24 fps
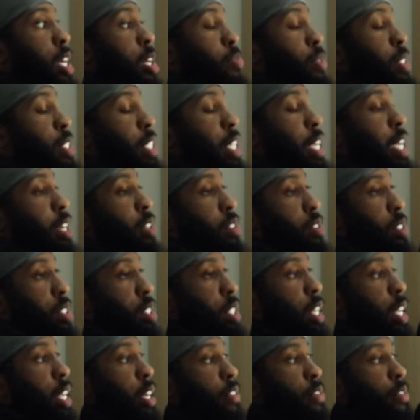ups and downs in
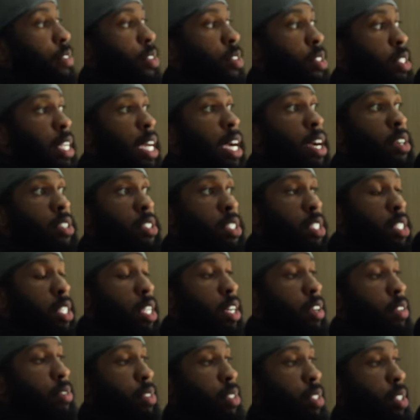life or downs in
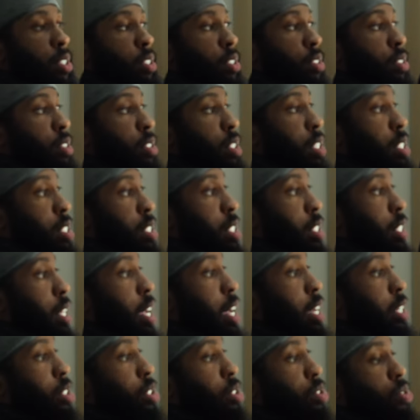life. So it's just
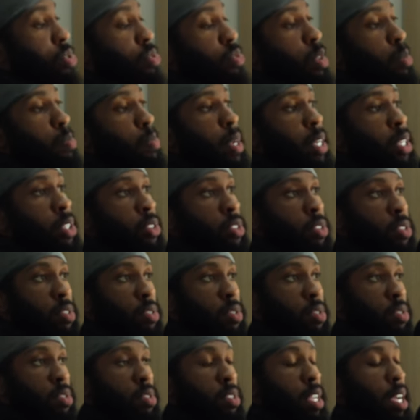how to rebuttal
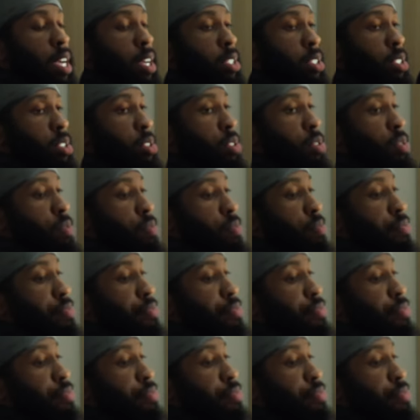how to